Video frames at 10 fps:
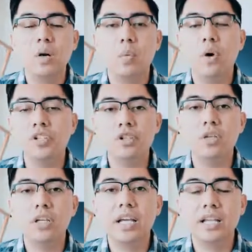Once you
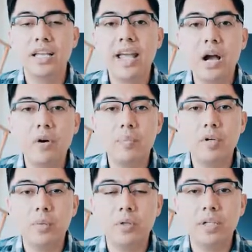look at it now on
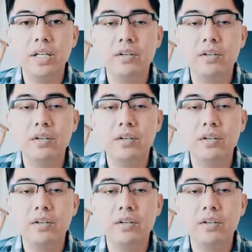mobile,